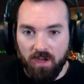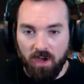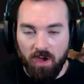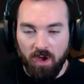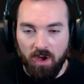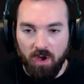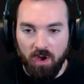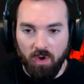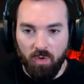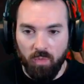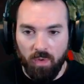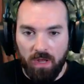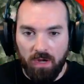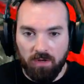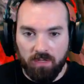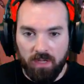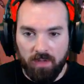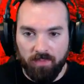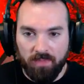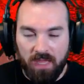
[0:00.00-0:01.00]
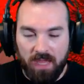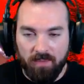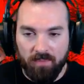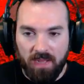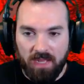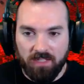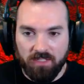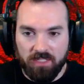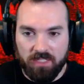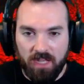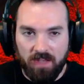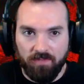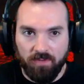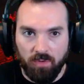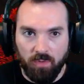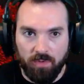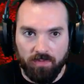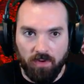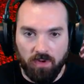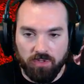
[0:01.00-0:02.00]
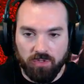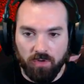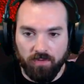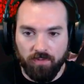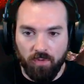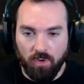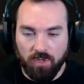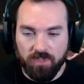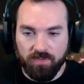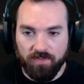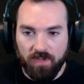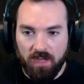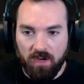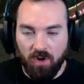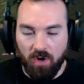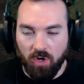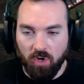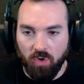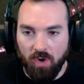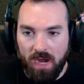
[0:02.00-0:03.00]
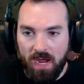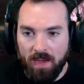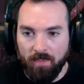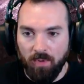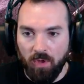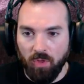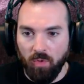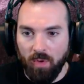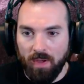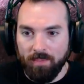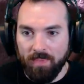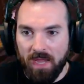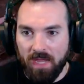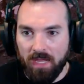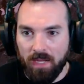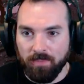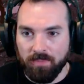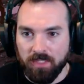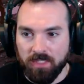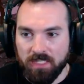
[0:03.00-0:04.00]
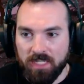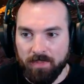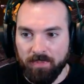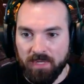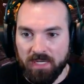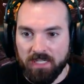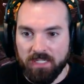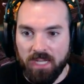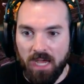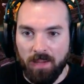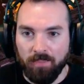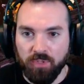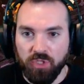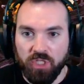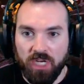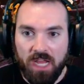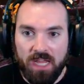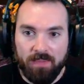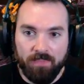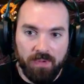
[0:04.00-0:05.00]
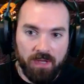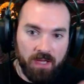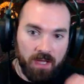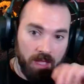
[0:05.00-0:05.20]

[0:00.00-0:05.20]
Oh, welcome, that man, Stefan. We've also force-fed our crab all the way back up to tippity-top shape.